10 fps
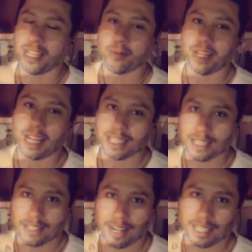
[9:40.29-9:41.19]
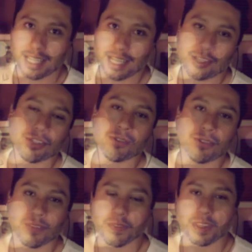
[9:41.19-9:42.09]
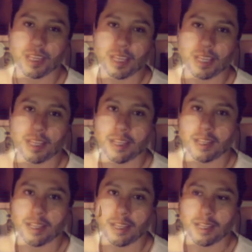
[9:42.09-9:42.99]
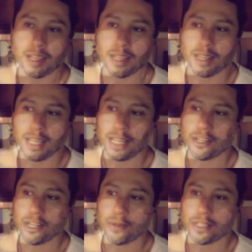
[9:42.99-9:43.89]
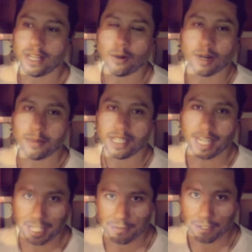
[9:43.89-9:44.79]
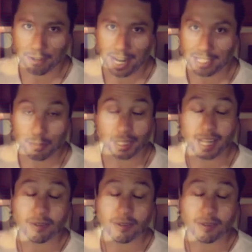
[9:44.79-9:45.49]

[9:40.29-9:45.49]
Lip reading: really makes it hard for a guy developed like an idea of what would make an ideal man.